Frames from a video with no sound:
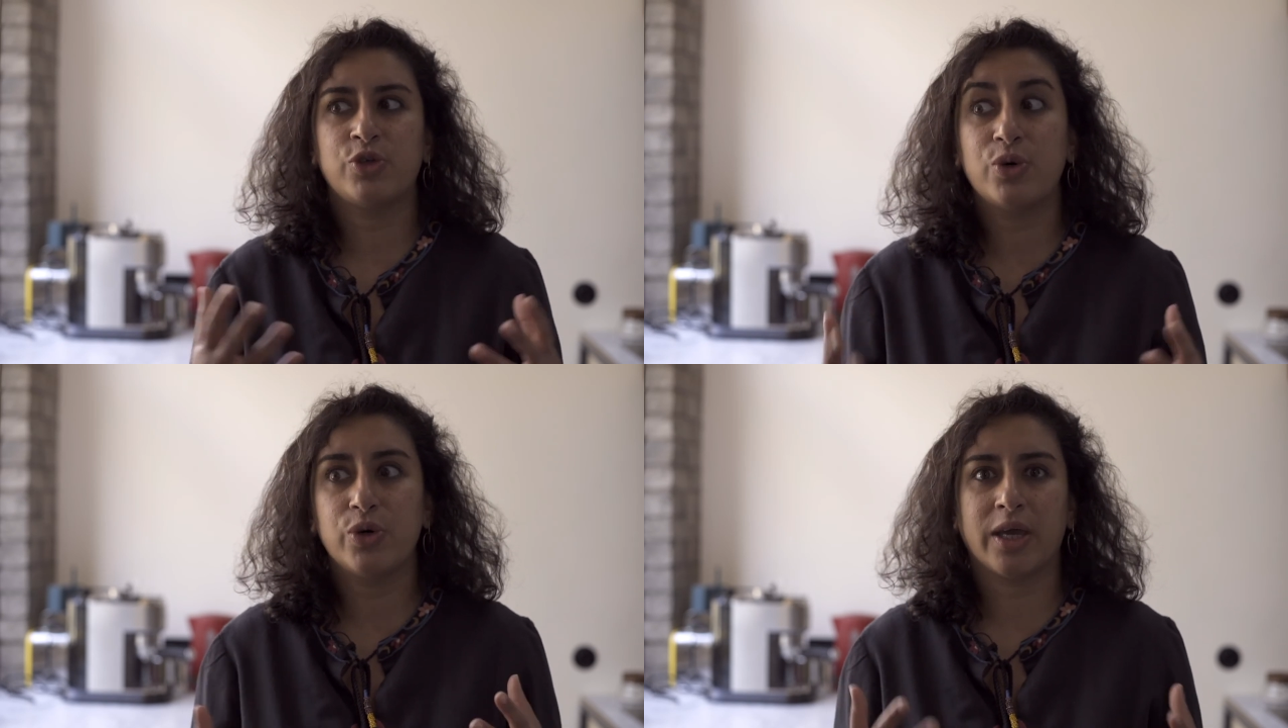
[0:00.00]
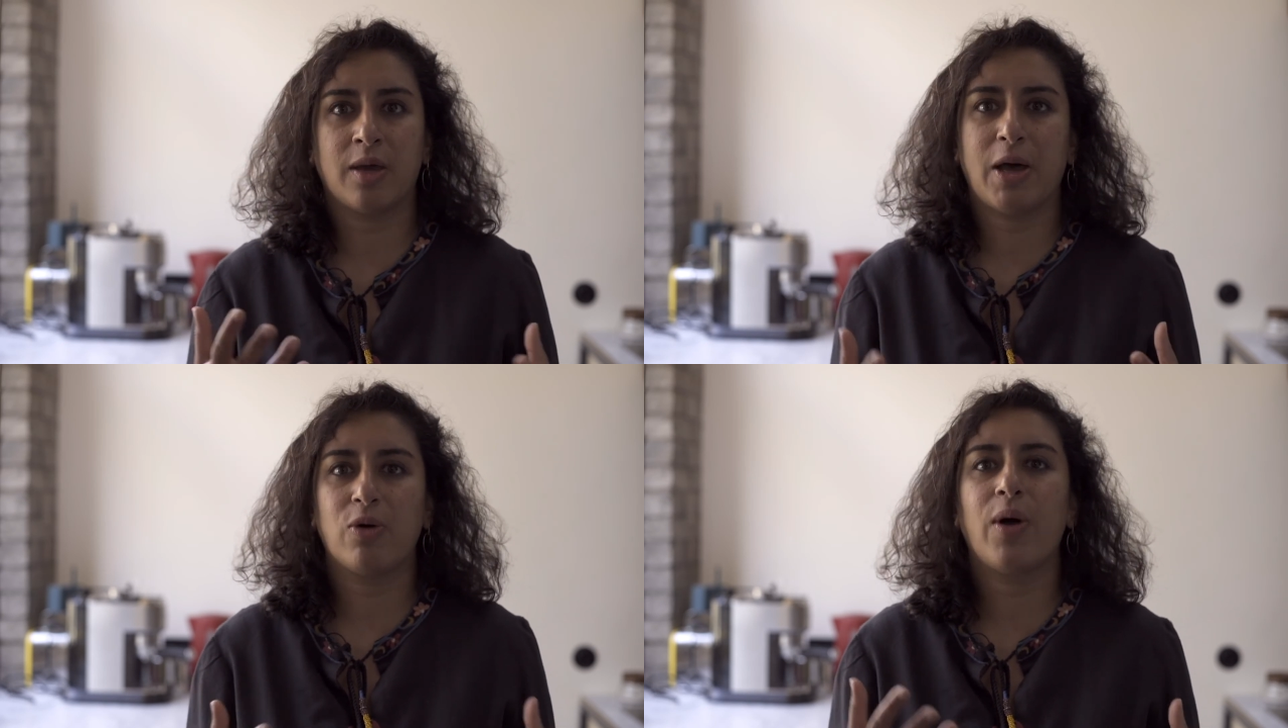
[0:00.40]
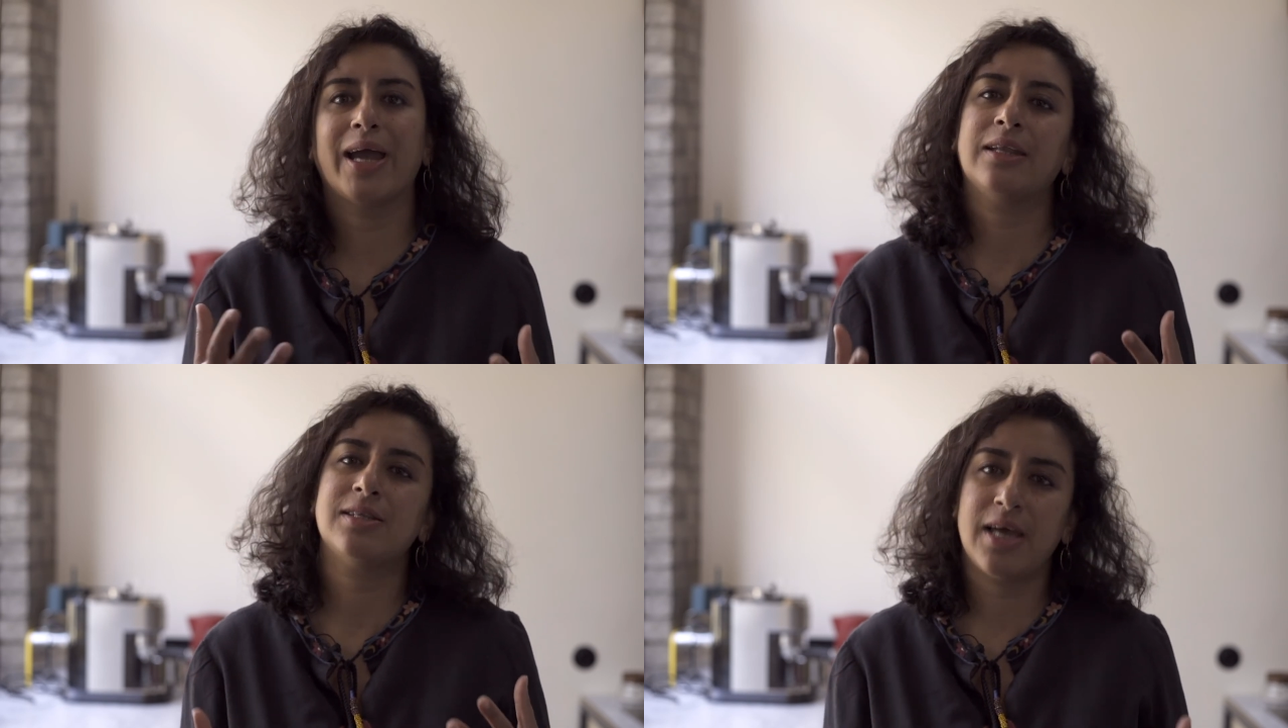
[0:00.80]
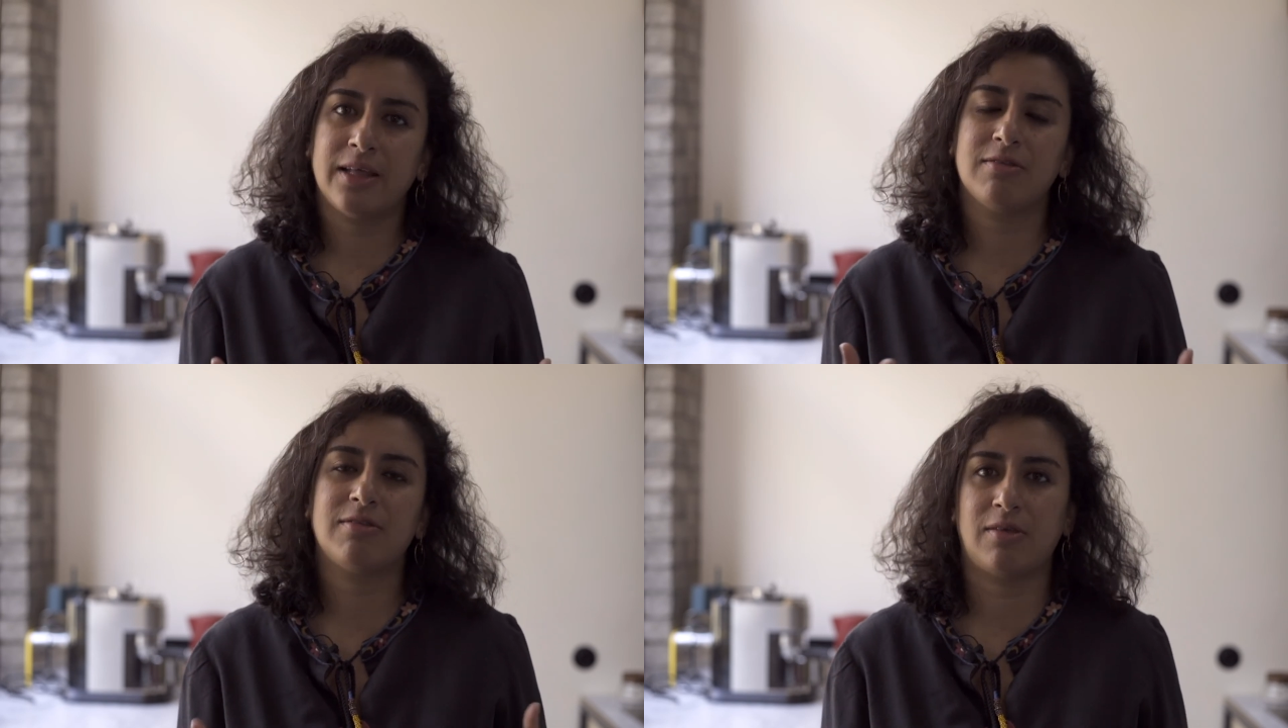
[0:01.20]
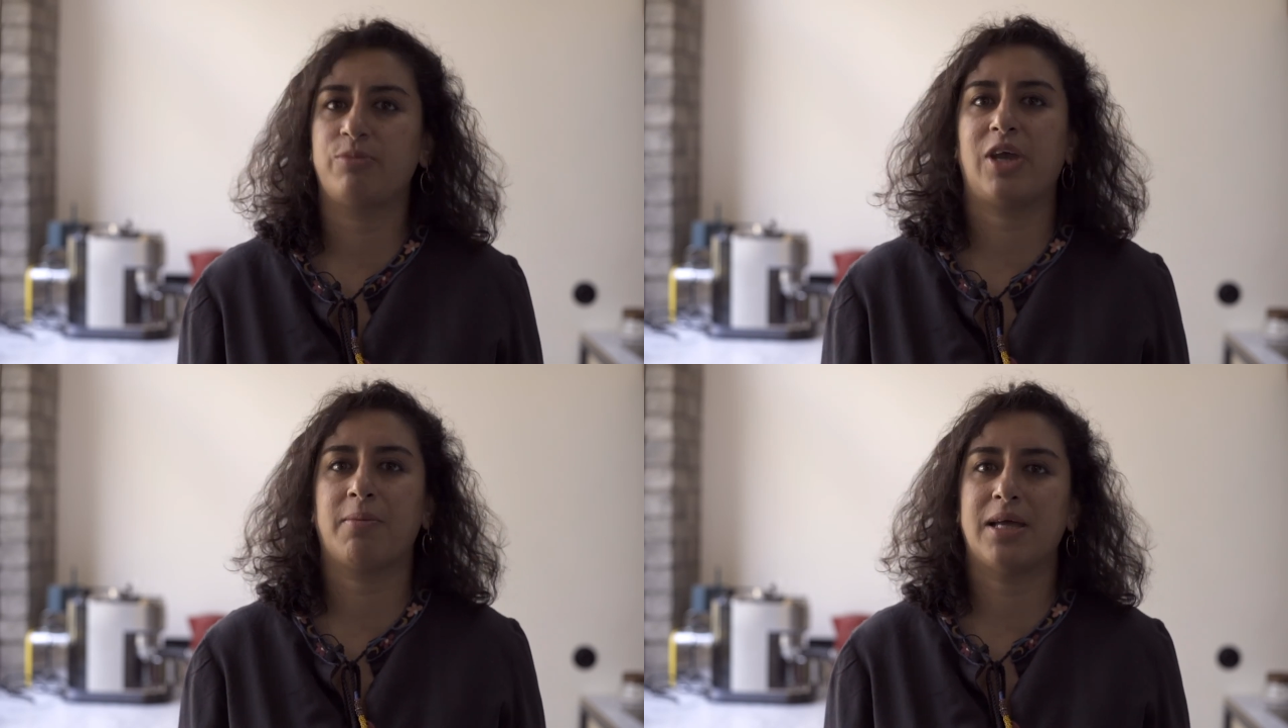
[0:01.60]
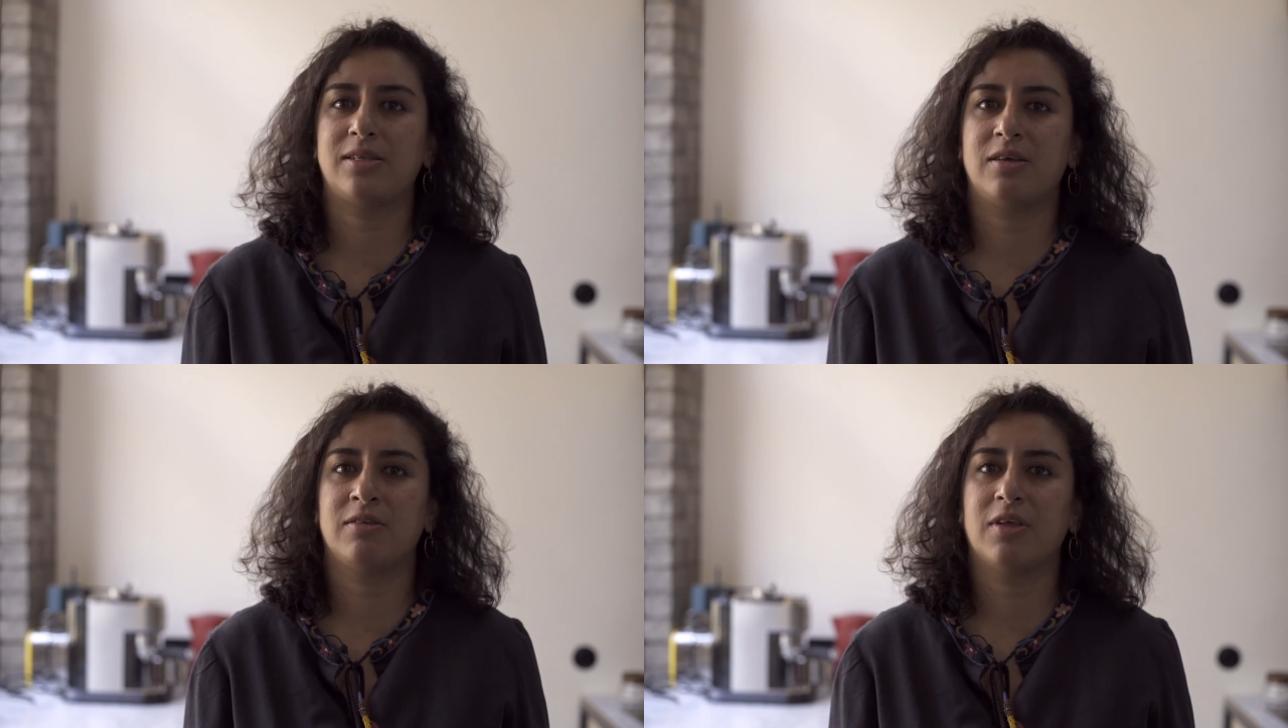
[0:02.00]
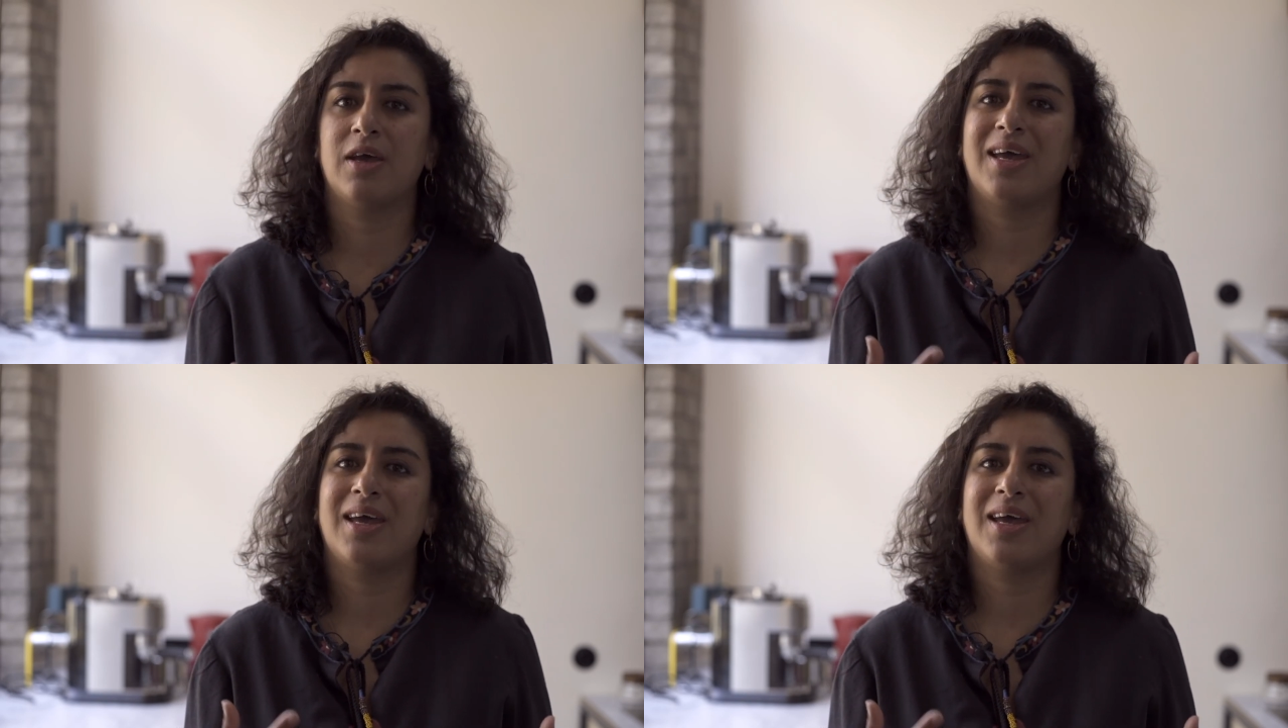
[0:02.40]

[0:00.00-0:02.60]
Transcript: talking about quite intense subject matters,